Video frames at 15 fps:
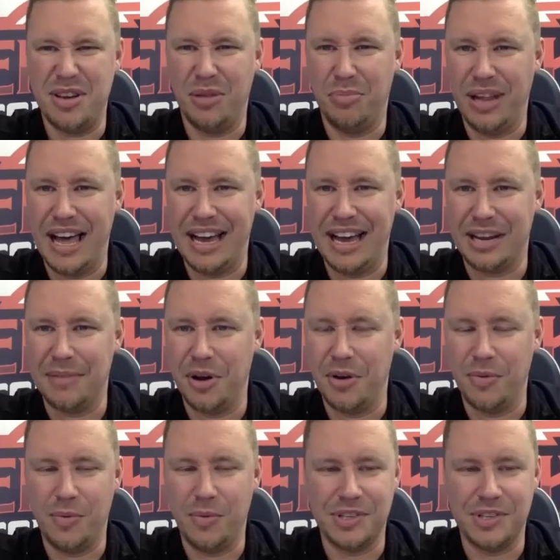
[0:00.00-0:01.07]
I'll black him
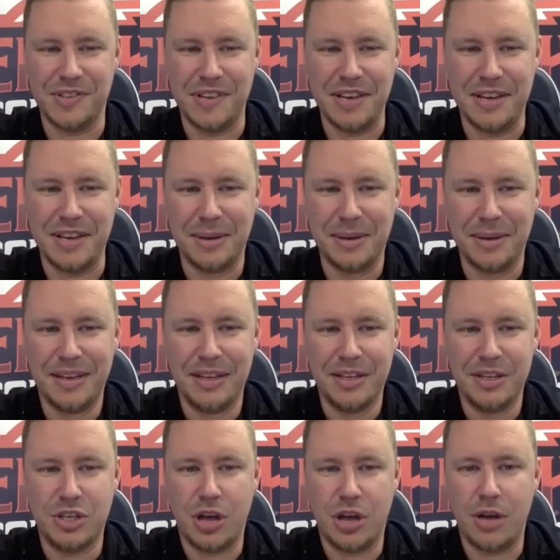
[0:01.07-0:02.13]
out. We'll see.
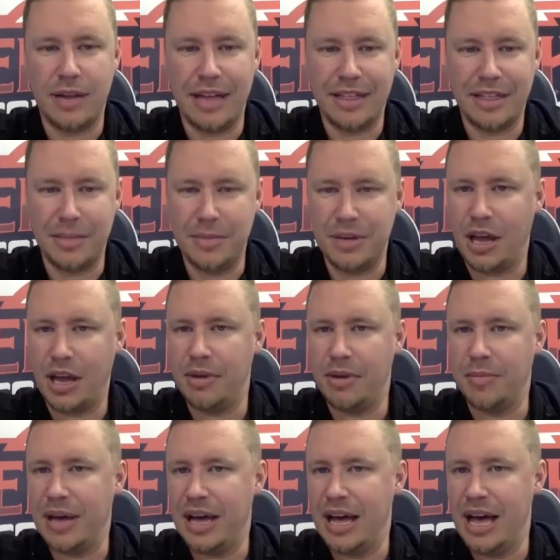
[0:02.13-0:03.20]
John Letherman
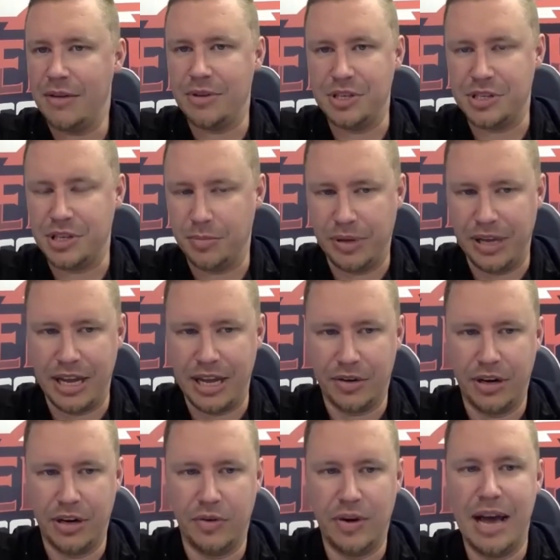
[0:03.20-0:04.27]
coming back. He's going to play in
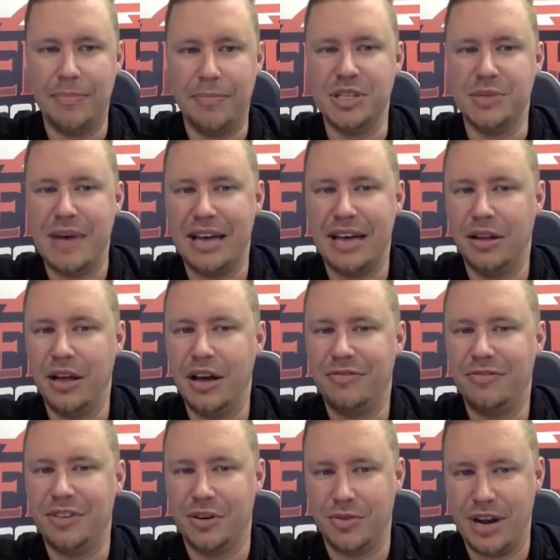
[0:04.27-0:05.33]
Grand Rapids. Matt
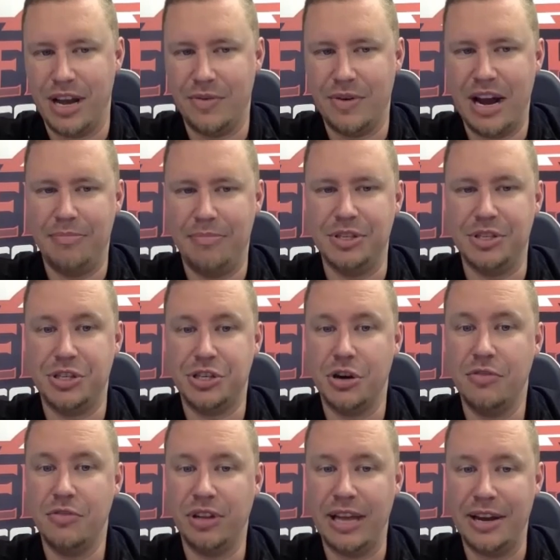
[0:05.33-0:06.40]
Luff, Grand Rapids.
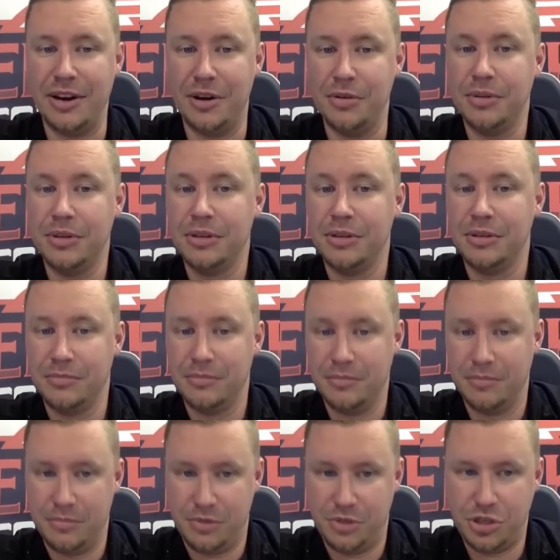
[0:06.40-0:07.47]
Joe Veleno,
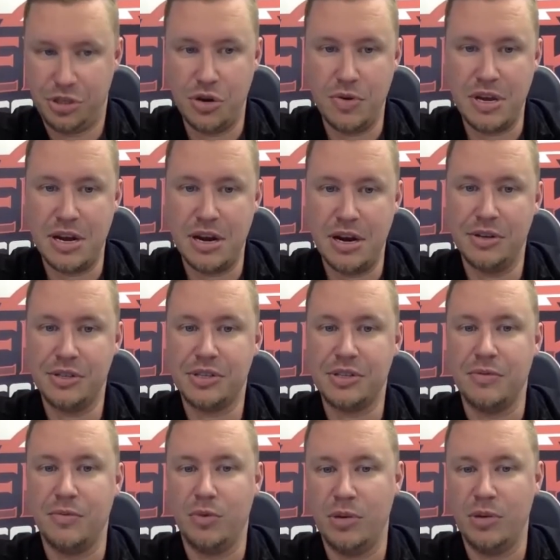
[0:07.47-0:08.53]
2 years,
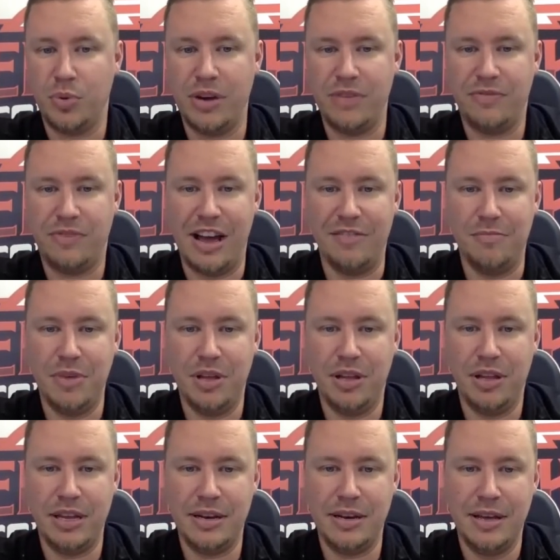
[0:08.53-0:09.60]
$1.5
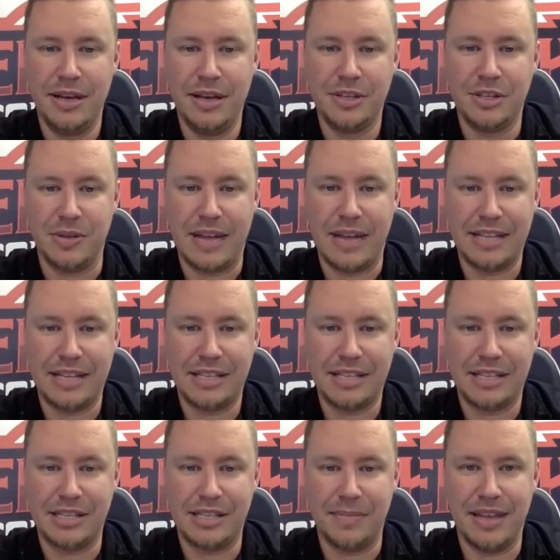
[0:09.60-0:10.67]
million. So that's
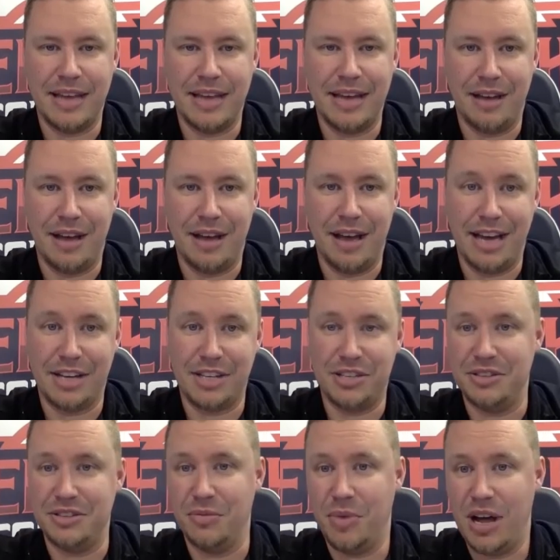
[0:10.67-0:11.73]
something that I actually
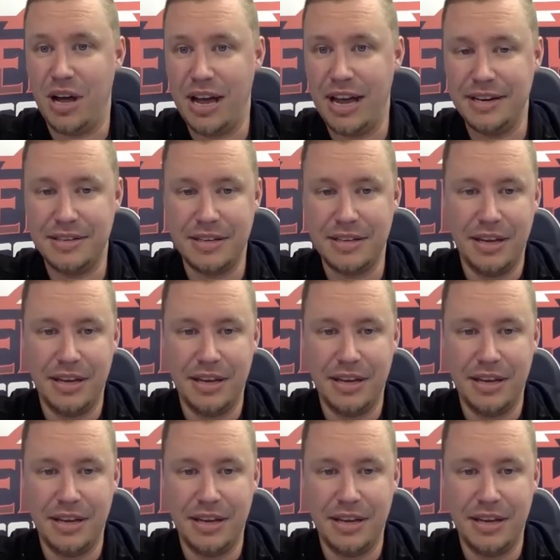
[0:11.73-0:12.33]
don't mind.